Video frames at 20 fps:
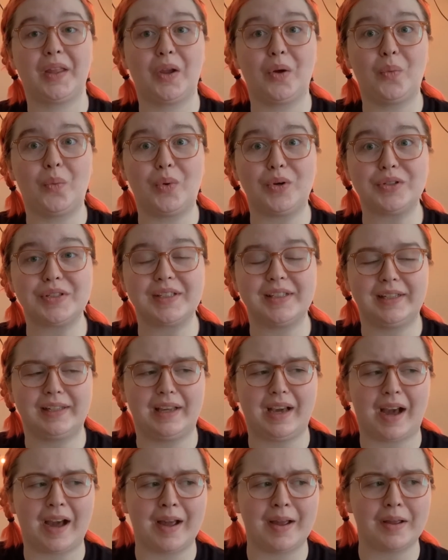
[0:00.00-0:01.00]
We'll see.
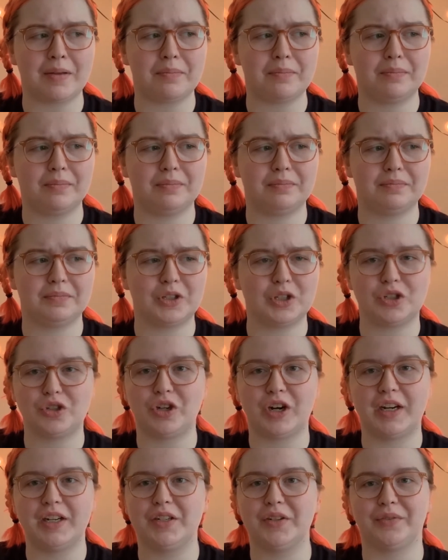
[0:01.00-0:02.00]
I'm just
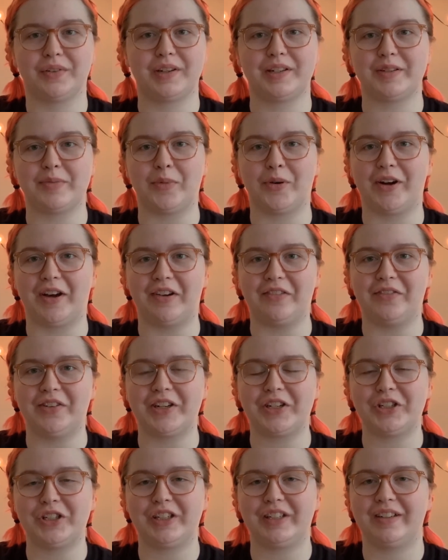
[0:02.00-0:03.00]
trying to read some more
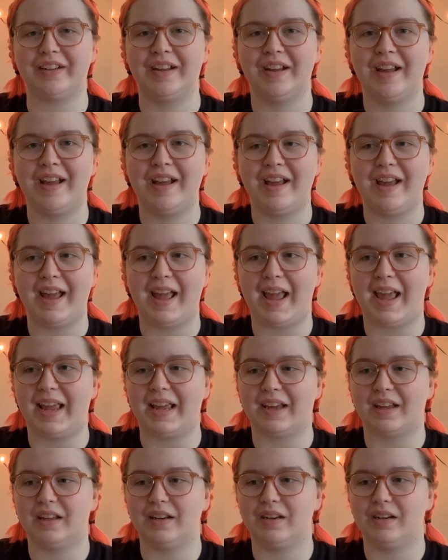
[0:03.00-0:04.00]
nonfiction,
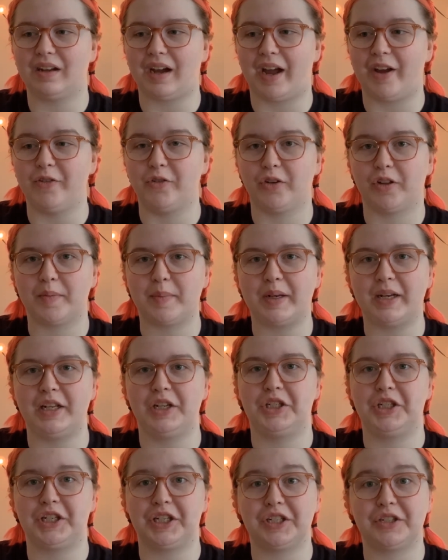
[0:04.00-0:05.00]
and I've really been
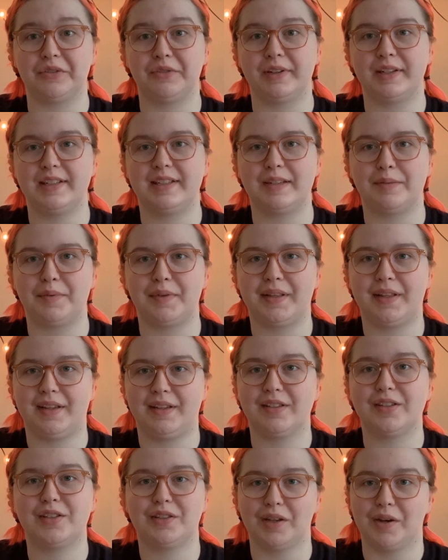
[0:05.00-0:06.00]
itching to read some of
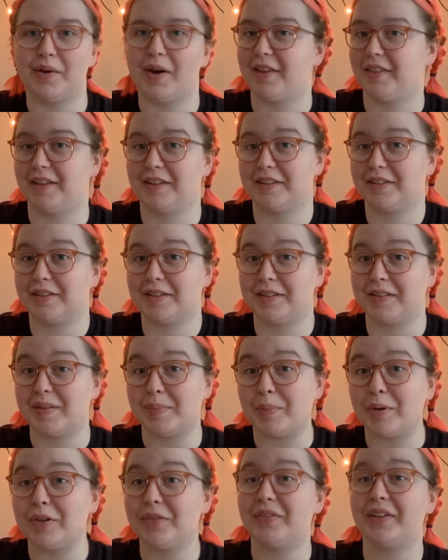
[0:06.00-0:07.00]
these, so I think this is the
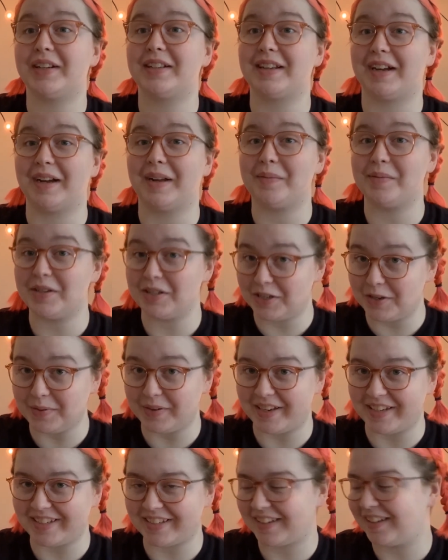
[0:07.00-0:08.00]
perfect time to do
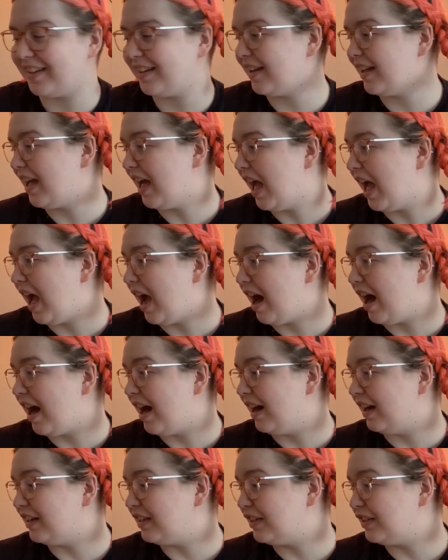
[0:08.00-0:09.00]
it.
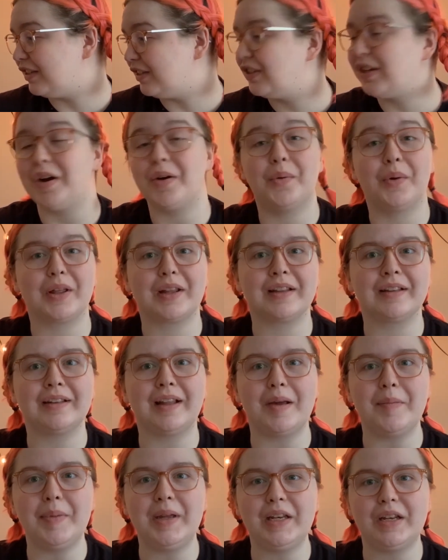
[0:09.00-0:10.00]
So
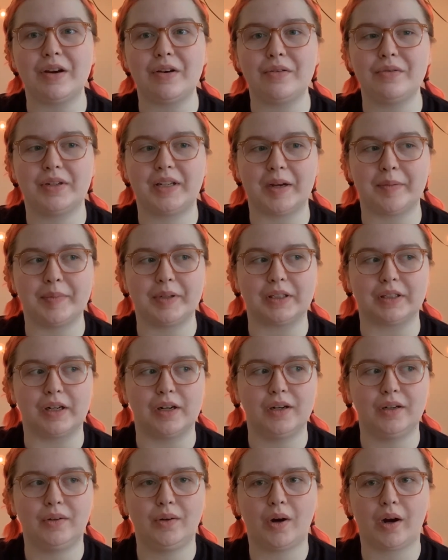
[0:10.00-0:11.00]
let me know down
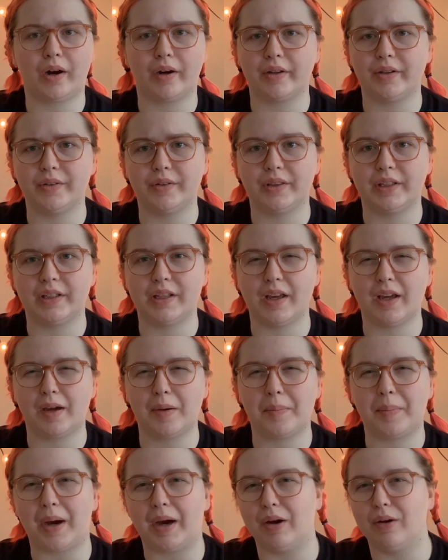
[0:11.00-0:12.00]
below, are you thinking
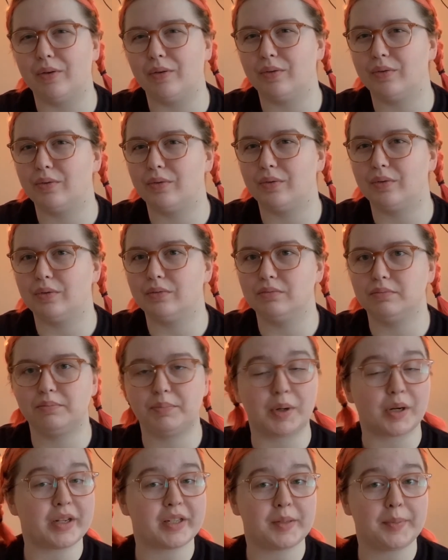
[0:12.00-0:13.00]
about
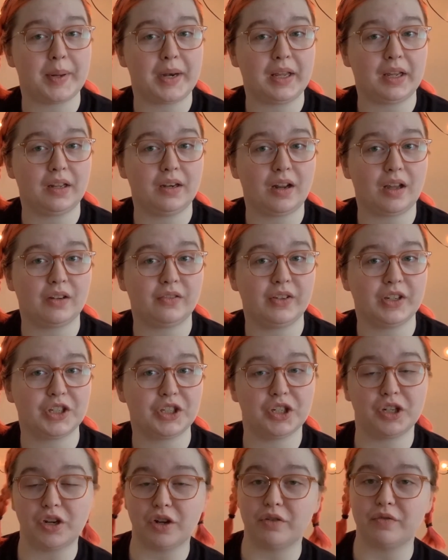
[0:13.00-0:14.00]
participating in
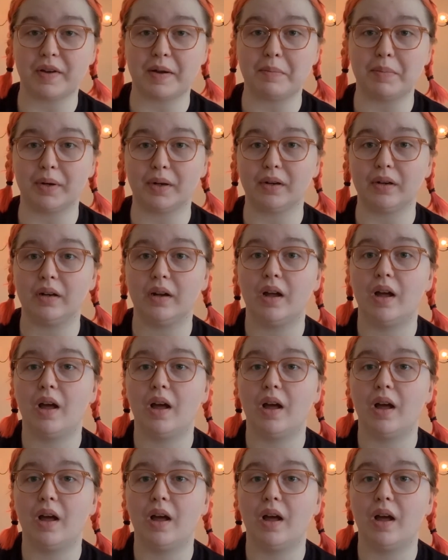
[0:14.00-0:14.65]
Nonfiction November?